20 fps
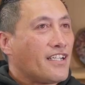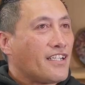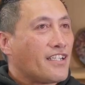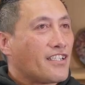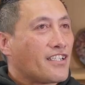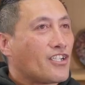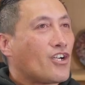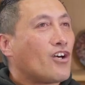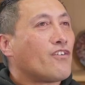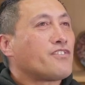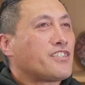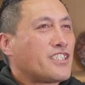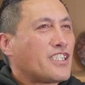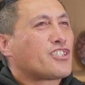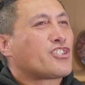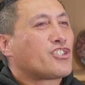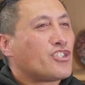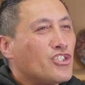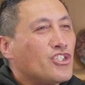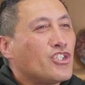The
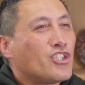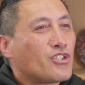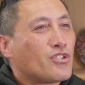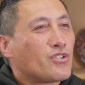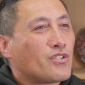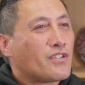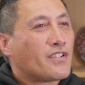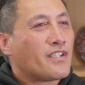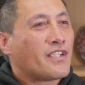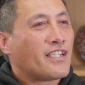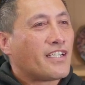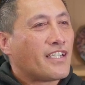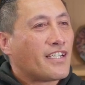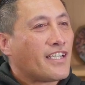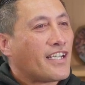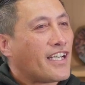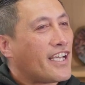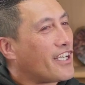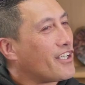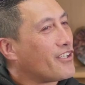officers knew,
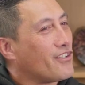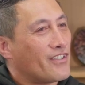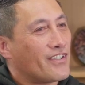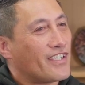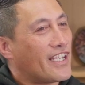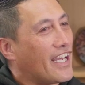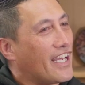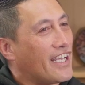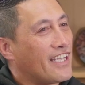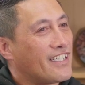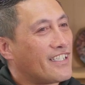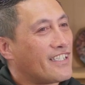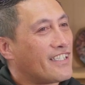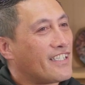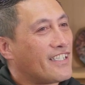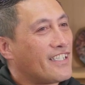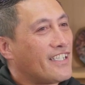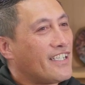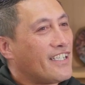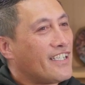hang on,
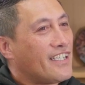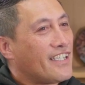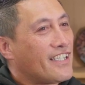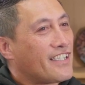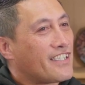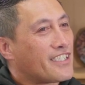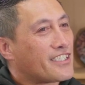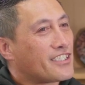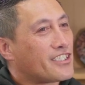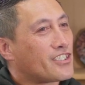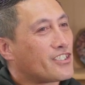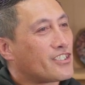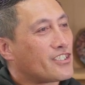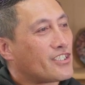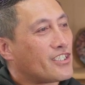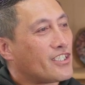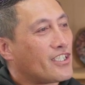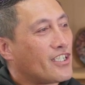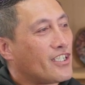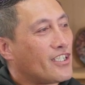this
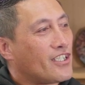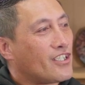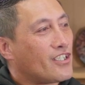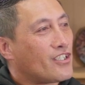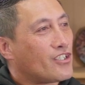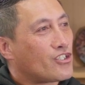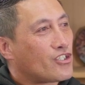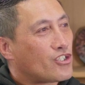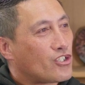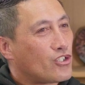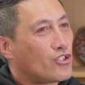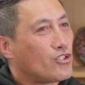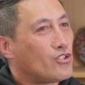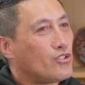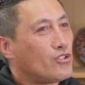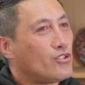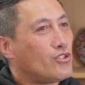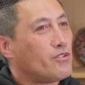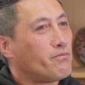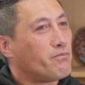is
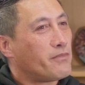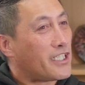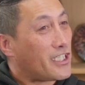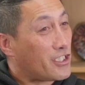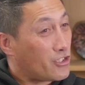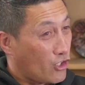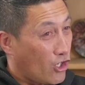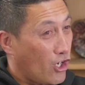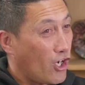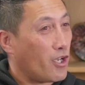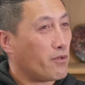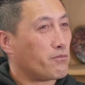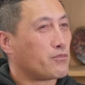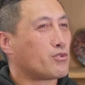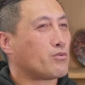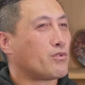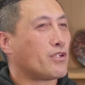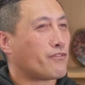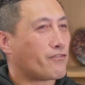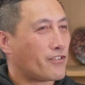too many
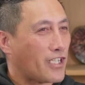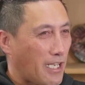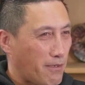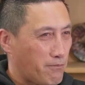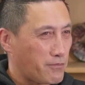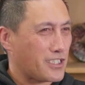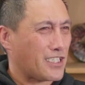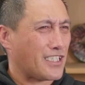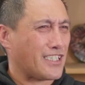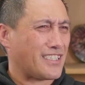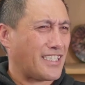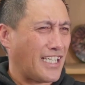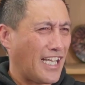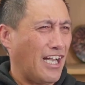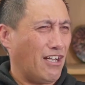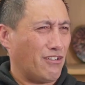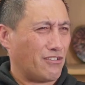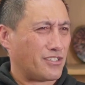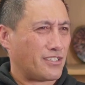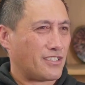times we've come to this
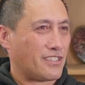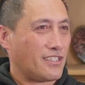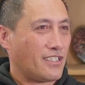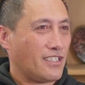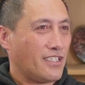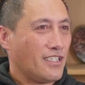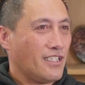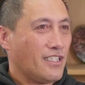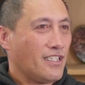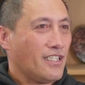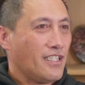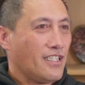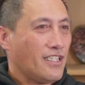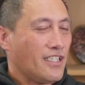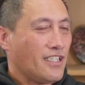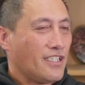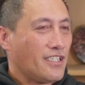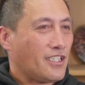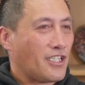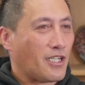house.
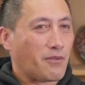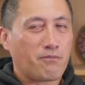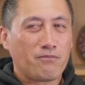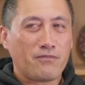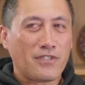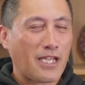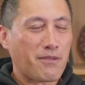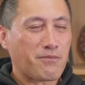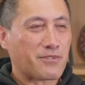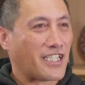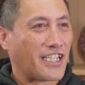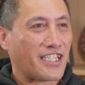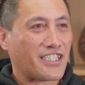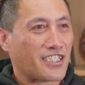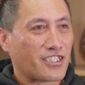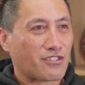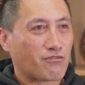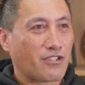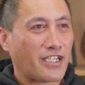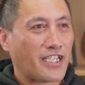You know, neighbours ain't
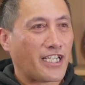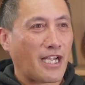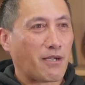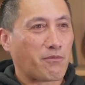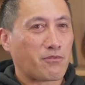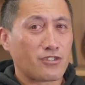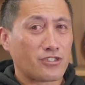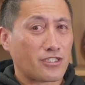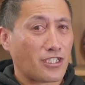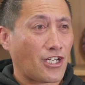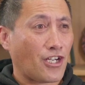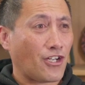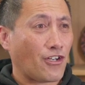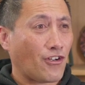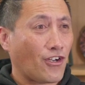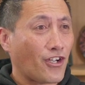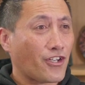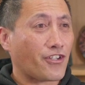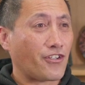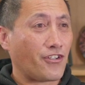just ringing up because they don't
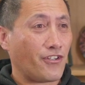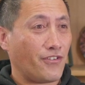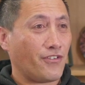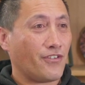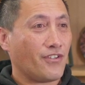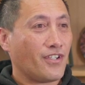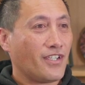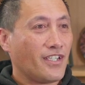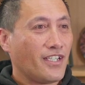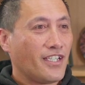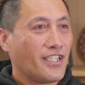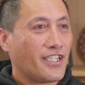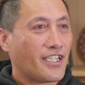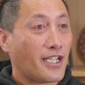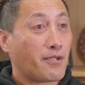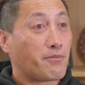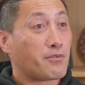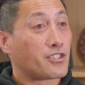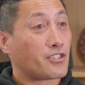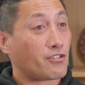like you,
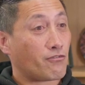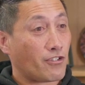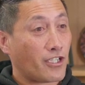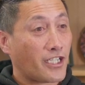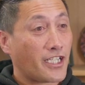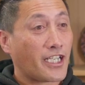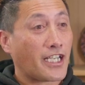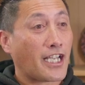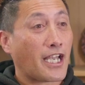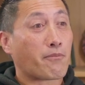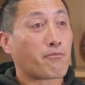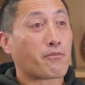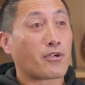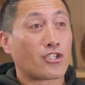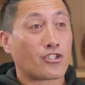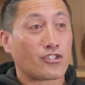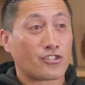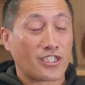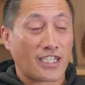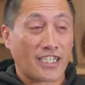neighbours are ringing up
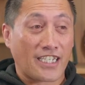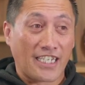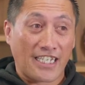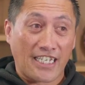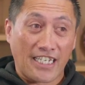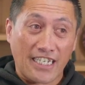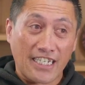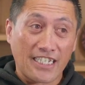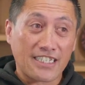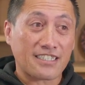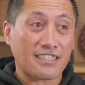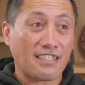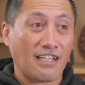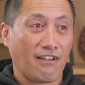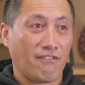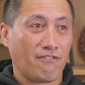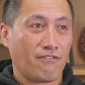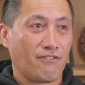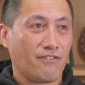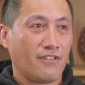because they can hear stuff.